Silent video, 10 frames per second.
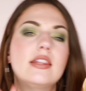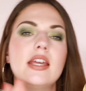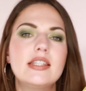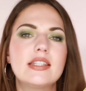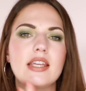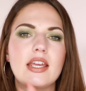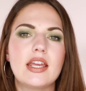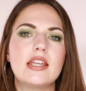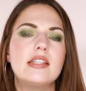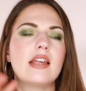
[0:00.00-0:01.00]
This
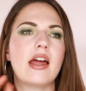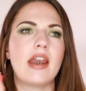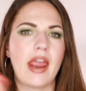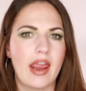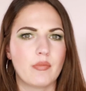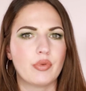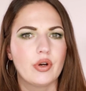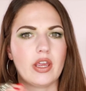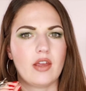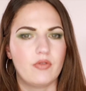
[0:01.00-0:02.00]
is an
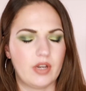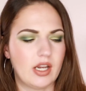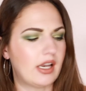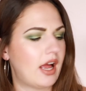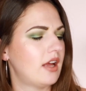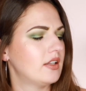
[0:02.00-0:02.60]
ambery vanilla.